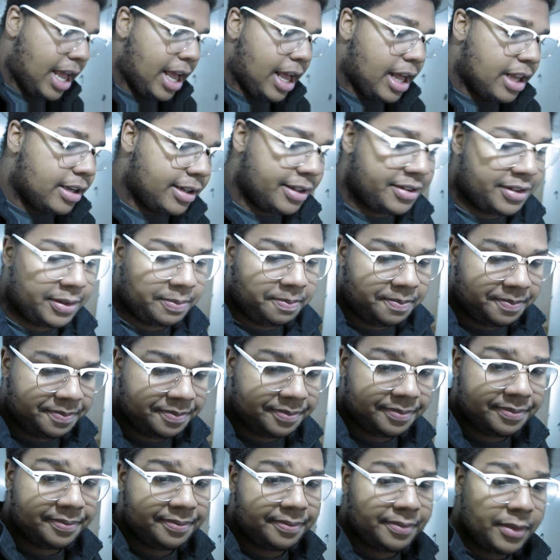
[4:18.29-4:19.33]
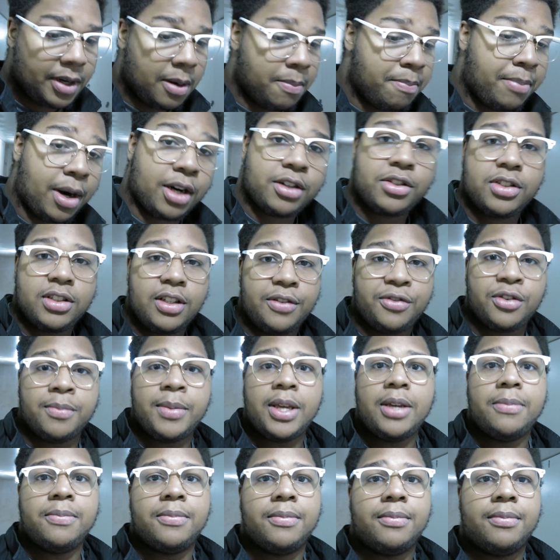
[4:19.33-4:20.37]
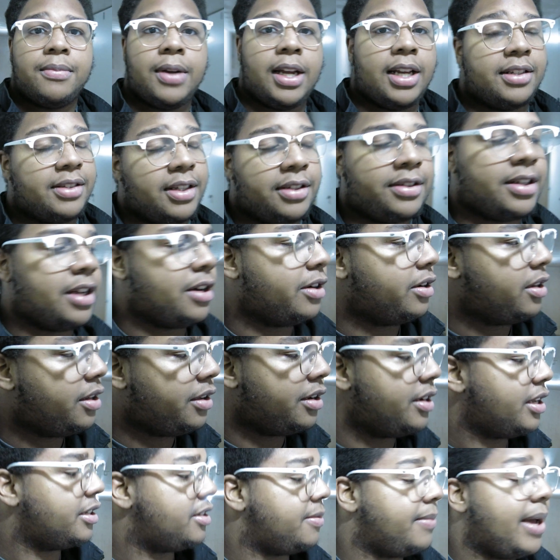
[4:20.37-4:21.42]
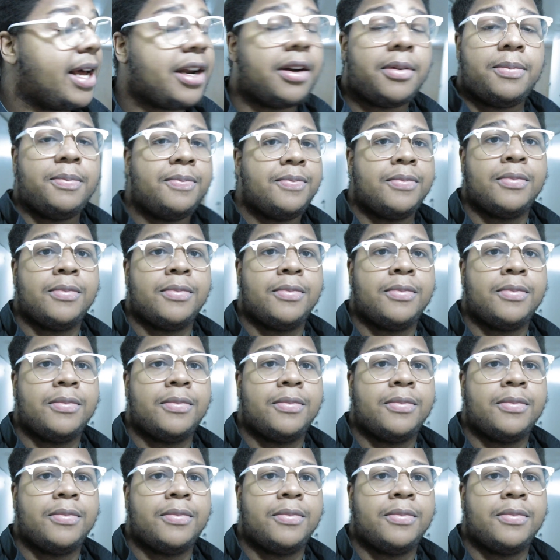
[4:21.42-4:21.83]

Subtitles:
Listen, personally for me, as I said earlier, it doesn't matter.